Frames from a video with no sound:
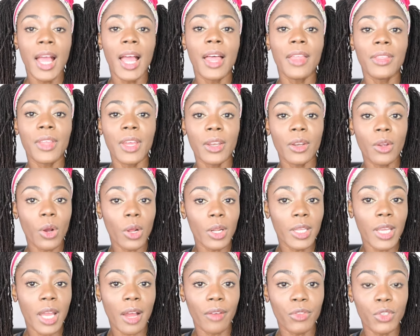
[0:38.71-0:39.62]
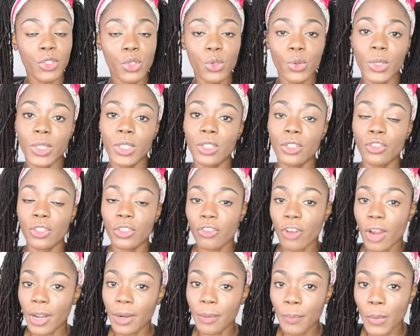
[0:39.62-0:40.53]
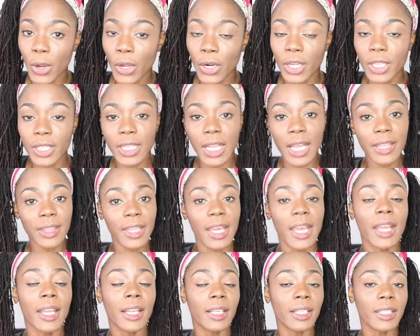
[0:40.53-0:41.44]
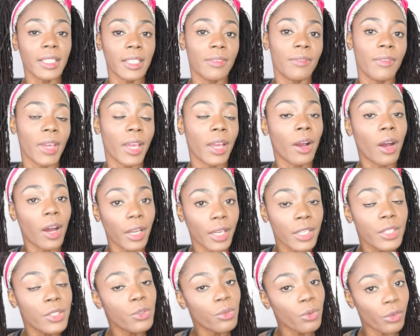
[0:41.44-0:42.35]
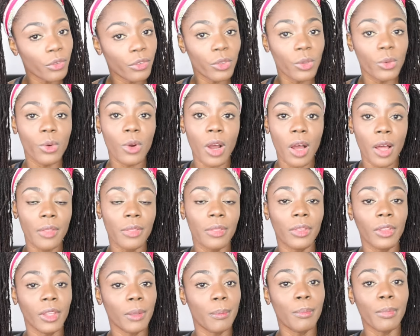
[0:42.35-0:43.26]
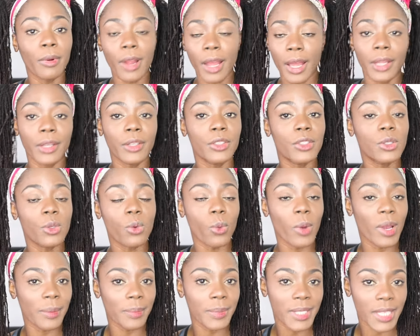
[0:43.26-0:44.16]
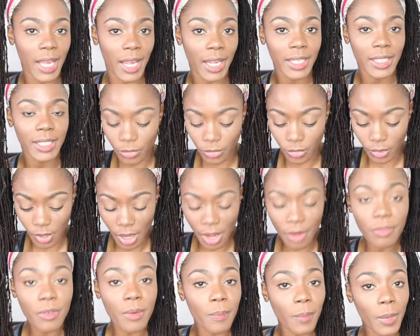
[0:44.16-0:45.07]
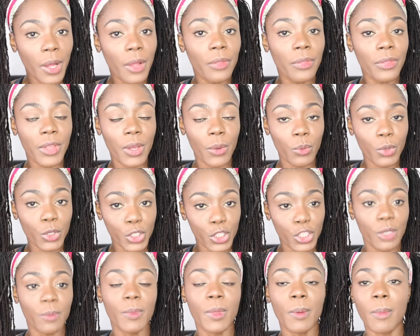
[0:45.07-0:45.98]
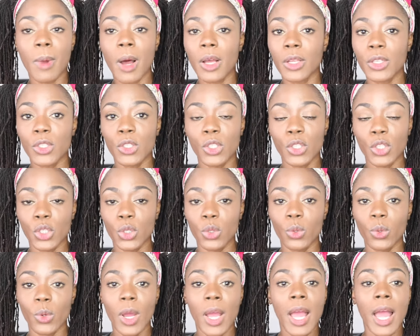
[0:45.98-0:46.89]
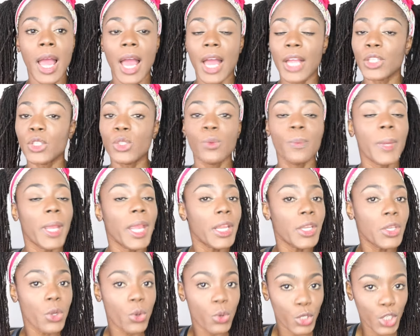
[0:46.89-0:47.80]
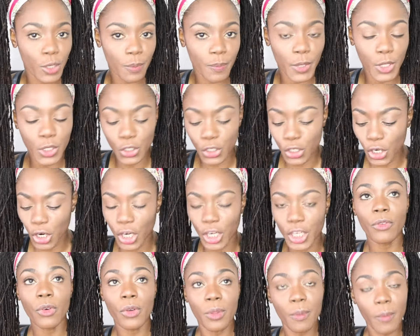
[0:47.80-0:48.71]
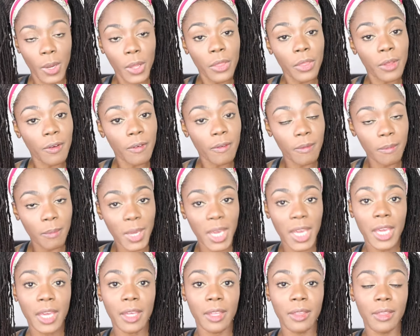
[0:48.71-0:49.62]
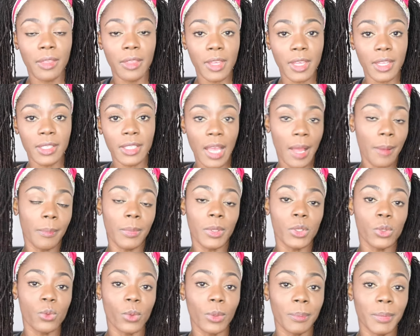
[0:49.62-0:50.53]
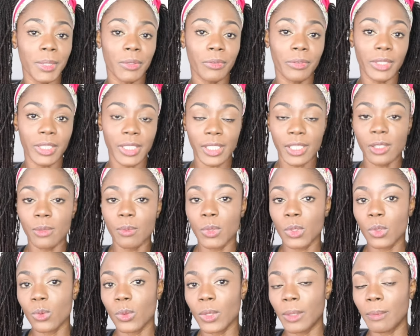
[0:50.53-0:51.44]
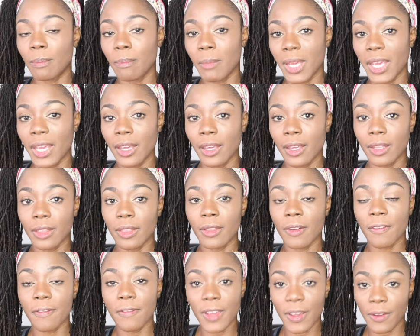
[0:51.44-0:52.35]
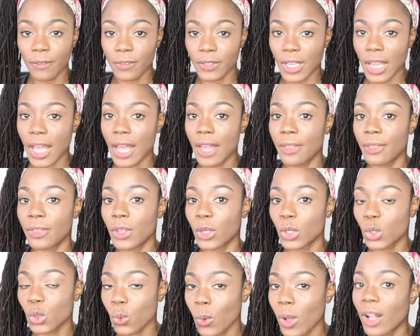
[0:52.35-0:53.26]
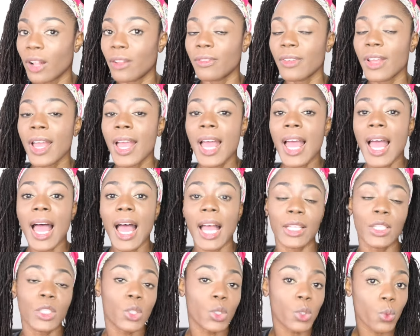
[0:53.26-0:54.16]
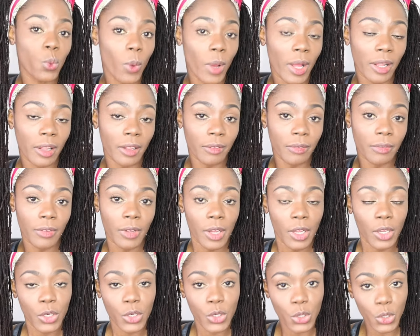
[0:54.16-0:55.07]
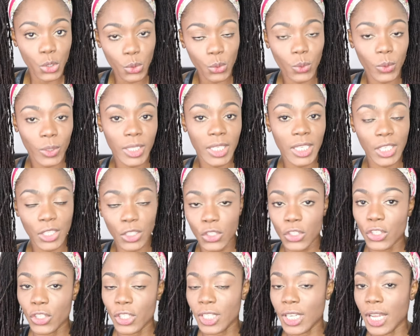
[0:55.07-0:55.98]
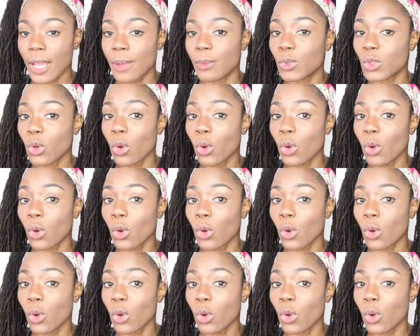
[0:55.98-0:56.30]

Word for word: And then all you have to do is to try the product and then leave a honest review on the brand's website. Every month they will ship the box to you and you pay no shipping charge. For the month of May, the samples will be released between May the fifth and the twelfth at twelve noon Eastern time.